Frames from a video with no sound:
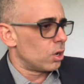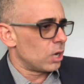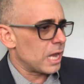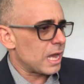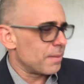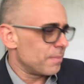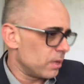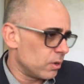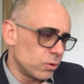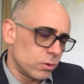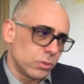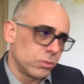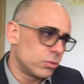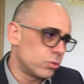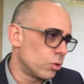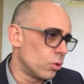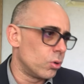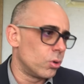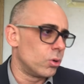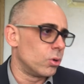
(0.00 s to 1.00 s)
Hello,
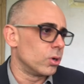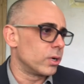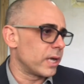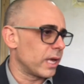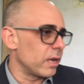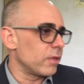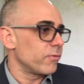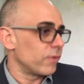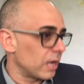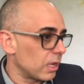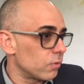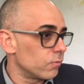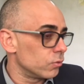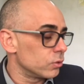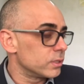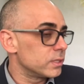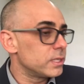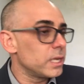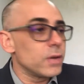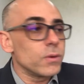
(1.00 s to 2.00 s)
friend. I want to talk to you
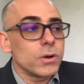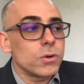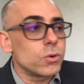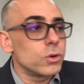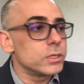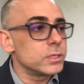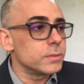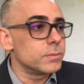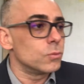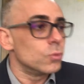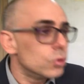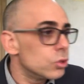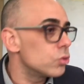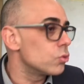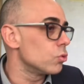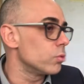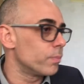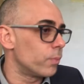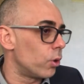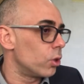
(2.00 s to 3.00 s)
about something very
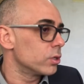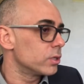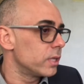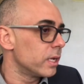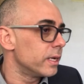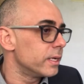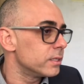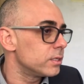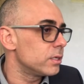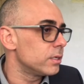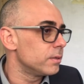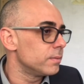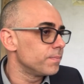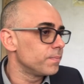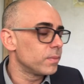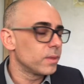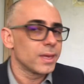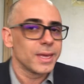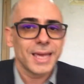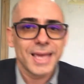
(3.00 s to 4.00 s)
important. Then the
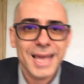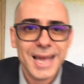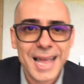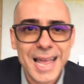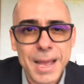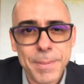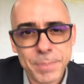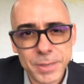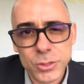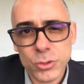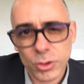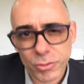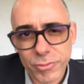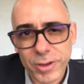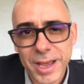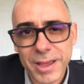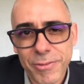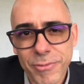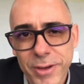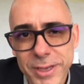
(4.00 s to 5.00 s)
person goes and does it
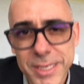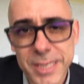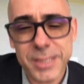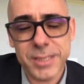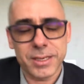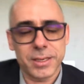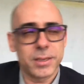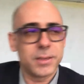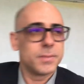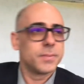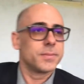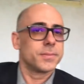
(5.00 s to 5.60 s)
like this.